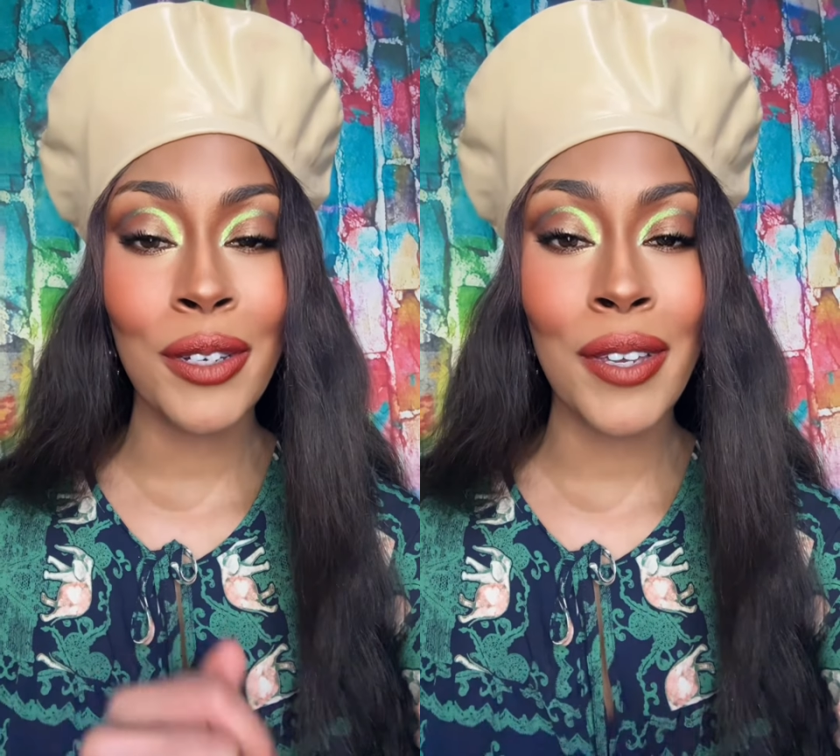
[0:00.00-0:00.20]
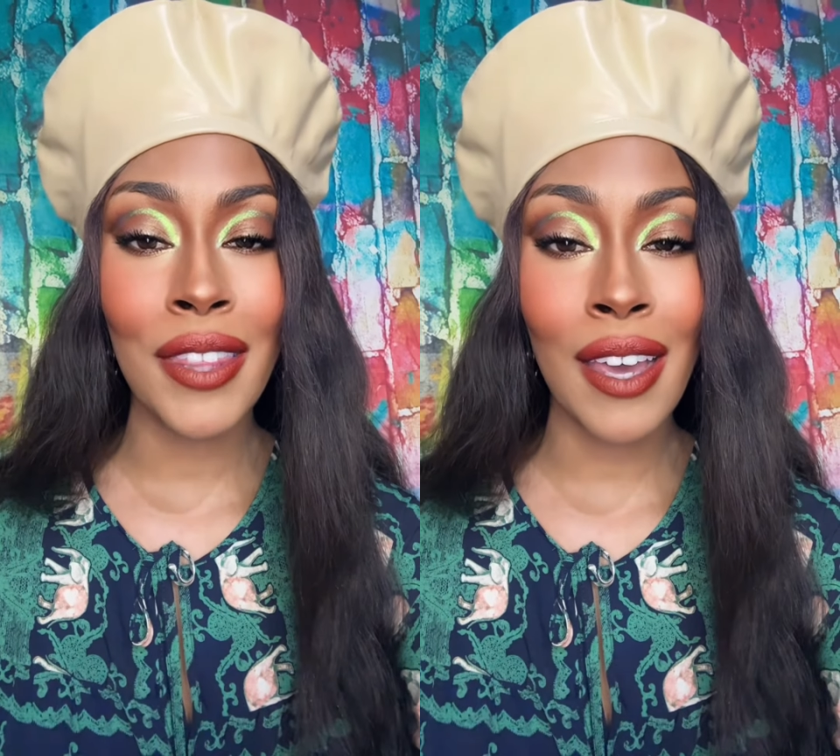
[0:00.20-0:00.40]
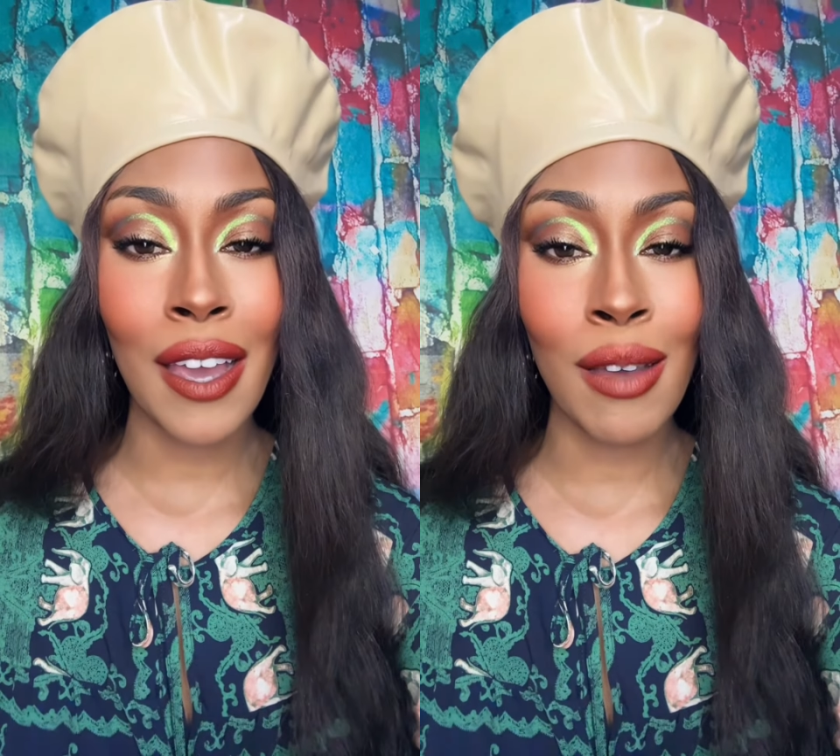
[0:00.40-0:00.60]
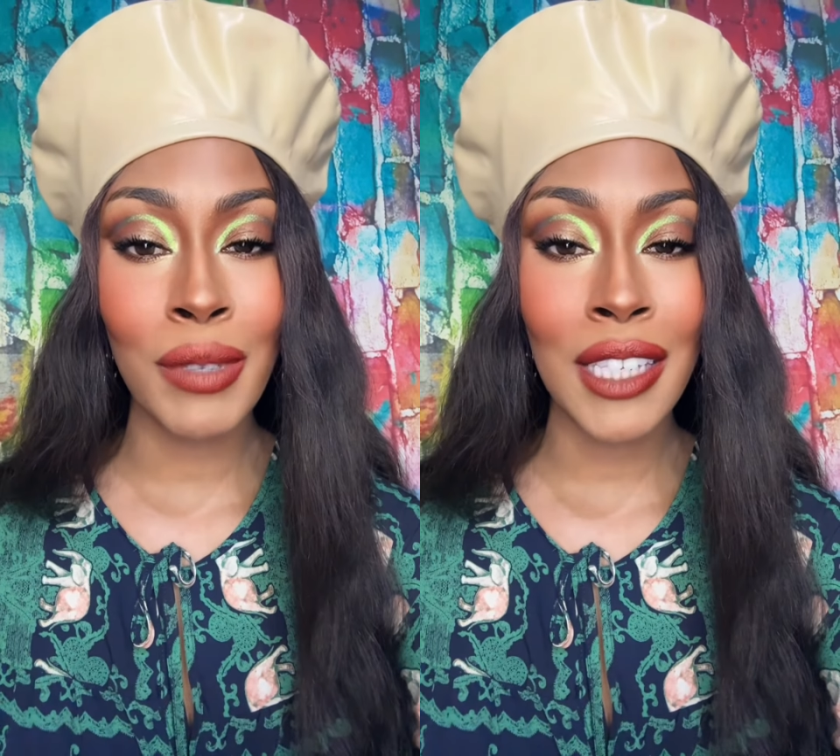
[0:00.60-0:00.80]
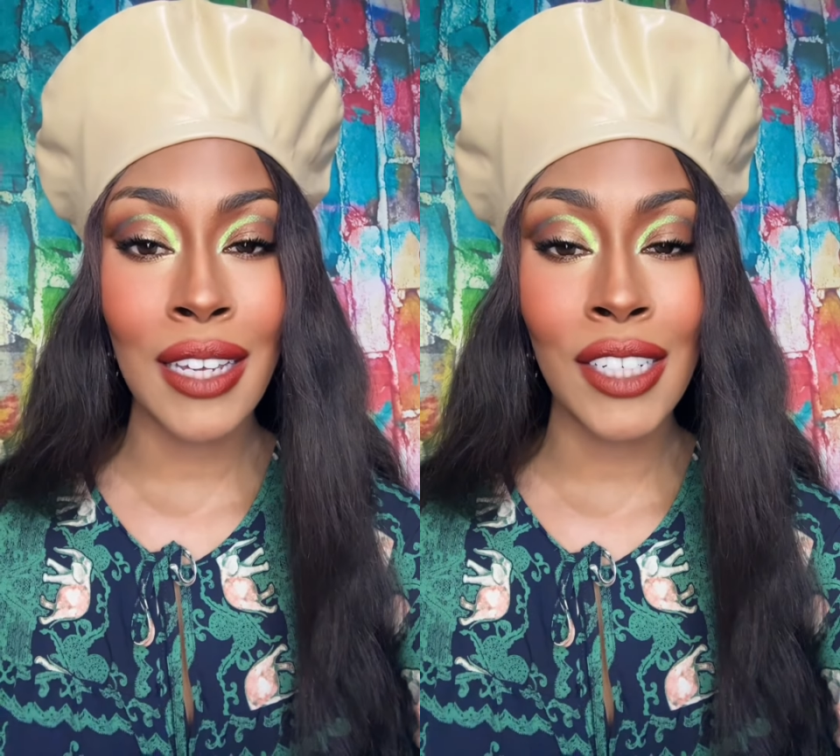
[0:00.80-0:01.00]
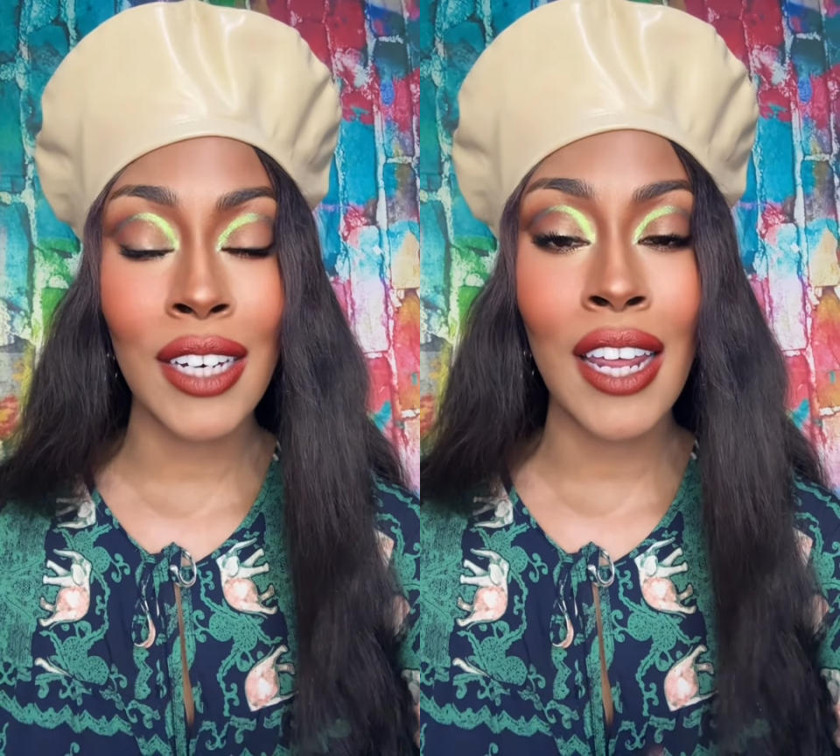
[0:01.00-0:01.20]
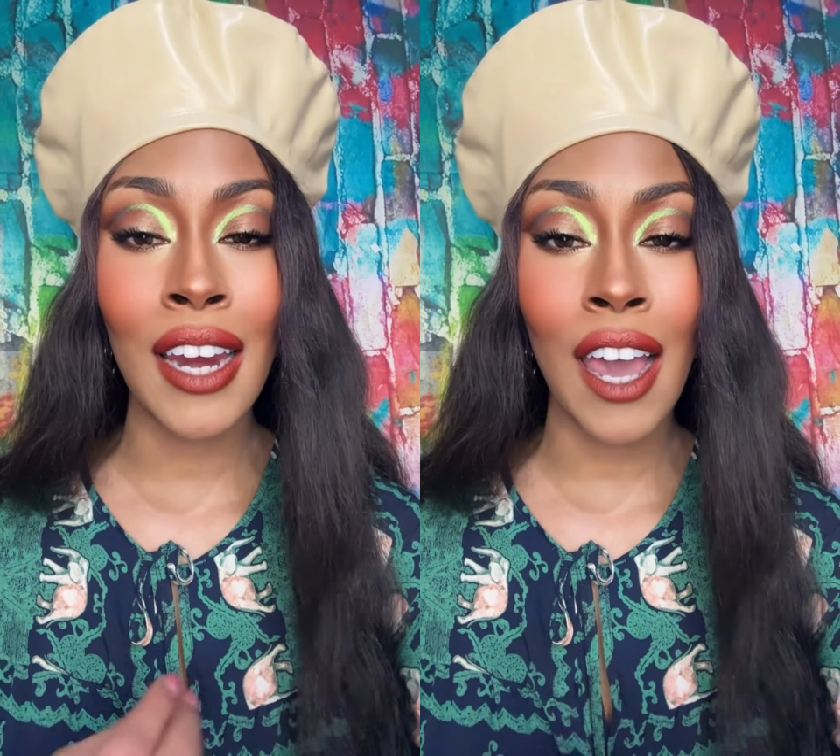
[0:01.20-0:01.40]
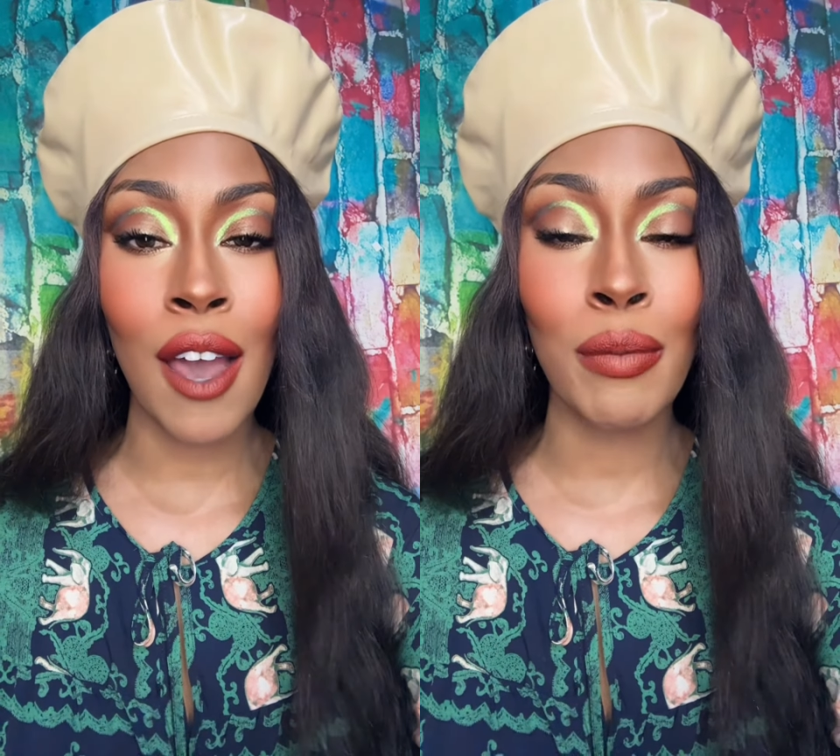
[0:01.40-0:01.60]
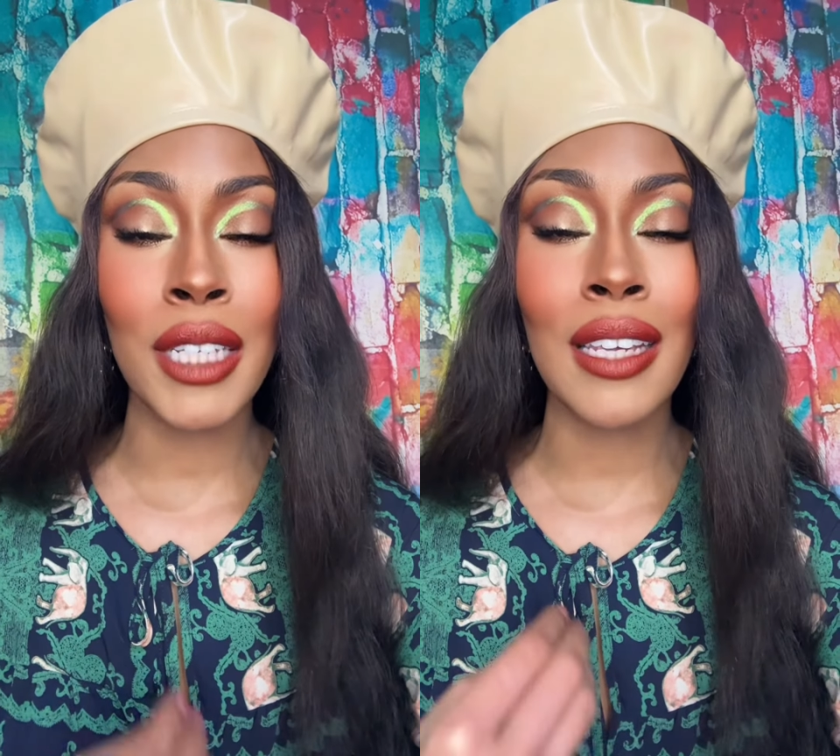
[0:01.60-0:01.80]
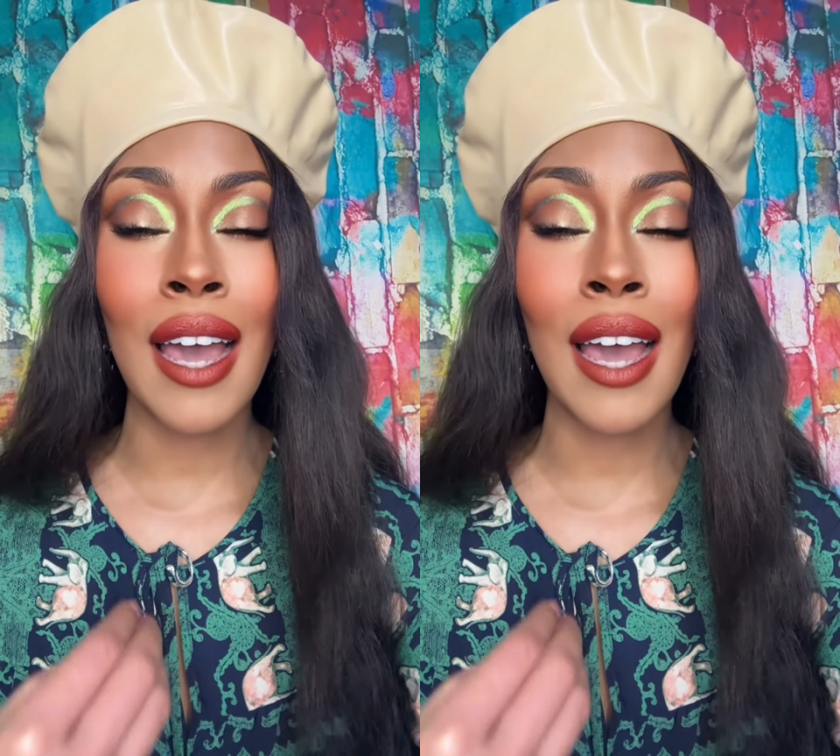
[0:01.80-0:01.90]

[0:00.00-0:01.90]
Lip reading: hit that comment section and comment,